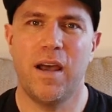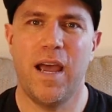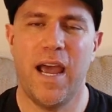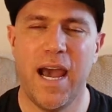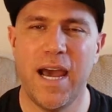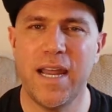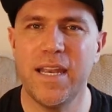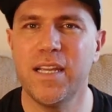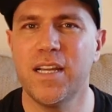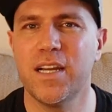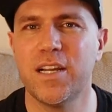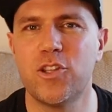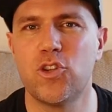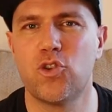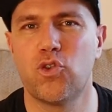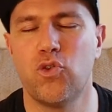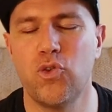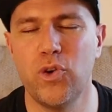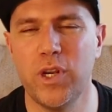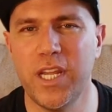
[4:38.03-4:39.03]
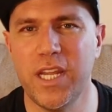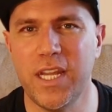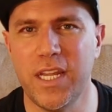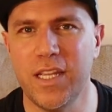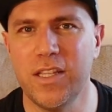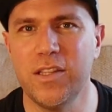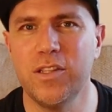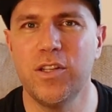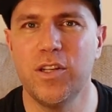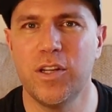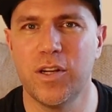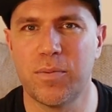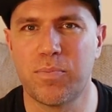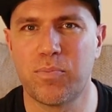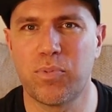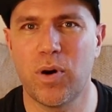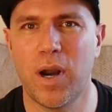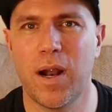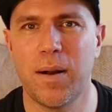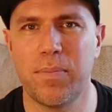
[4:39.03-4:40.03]
adding a tree to your
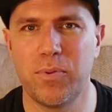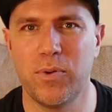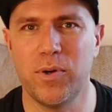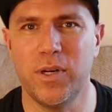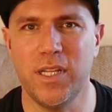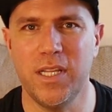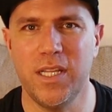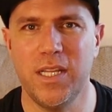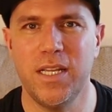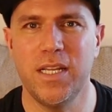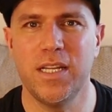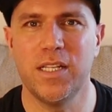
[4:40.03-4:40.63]
property